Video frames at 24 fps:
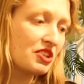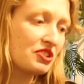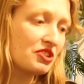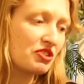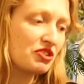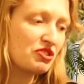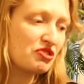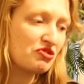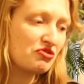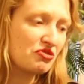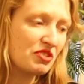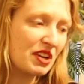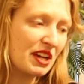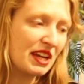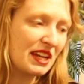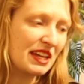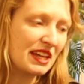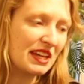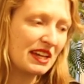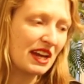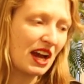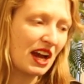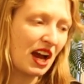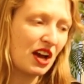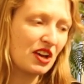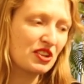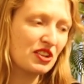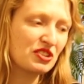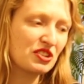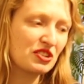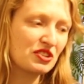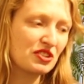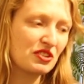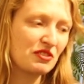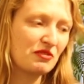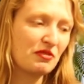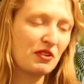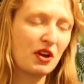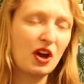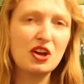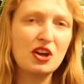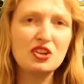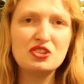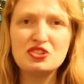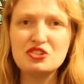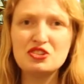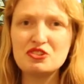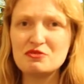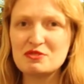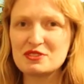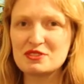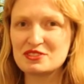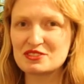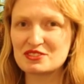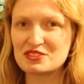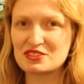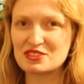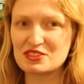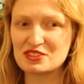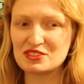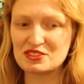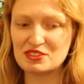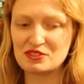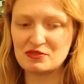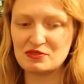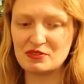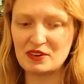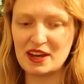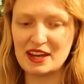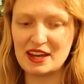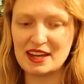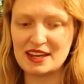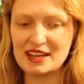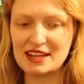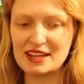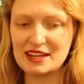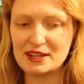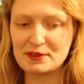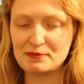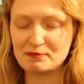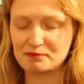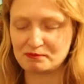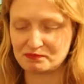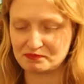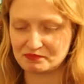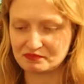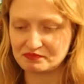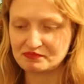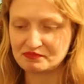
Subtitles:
So it's really a sort of a nuanced, sort of a